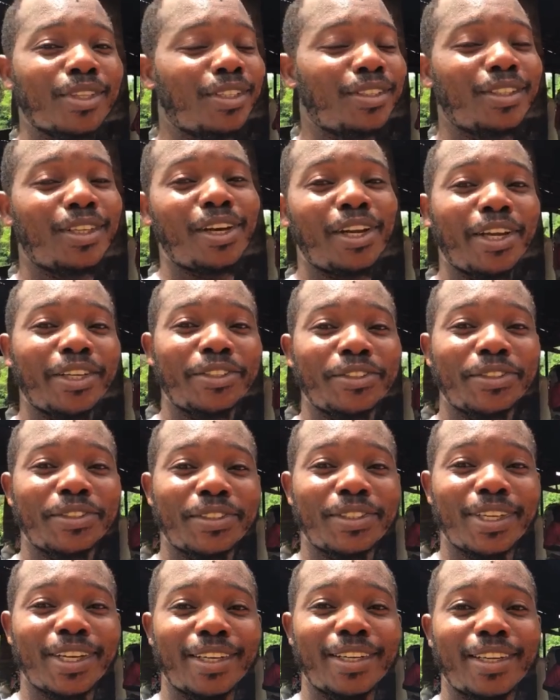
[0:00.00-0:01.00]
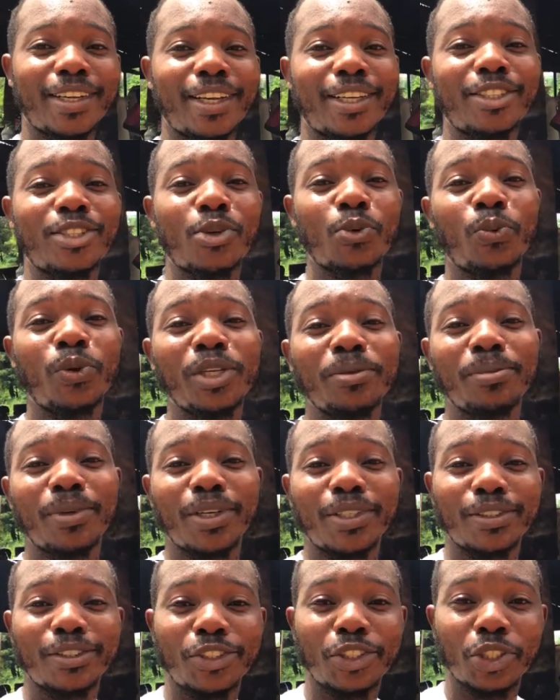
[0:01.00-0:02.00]
And the lady said it's a
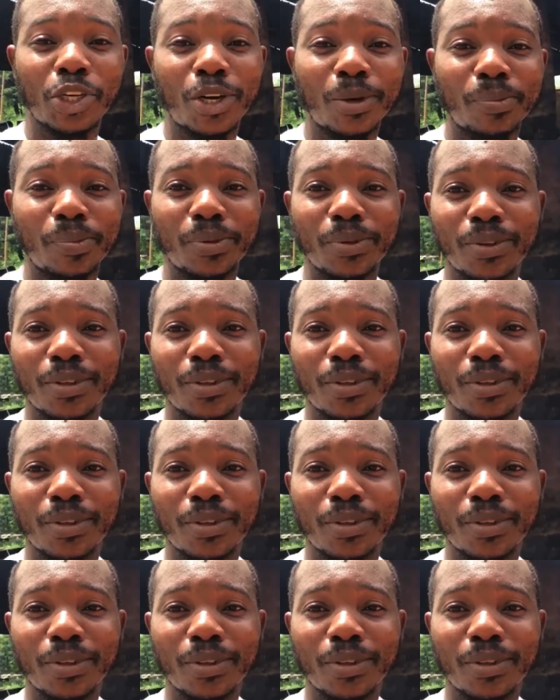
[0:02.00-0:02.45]
women job.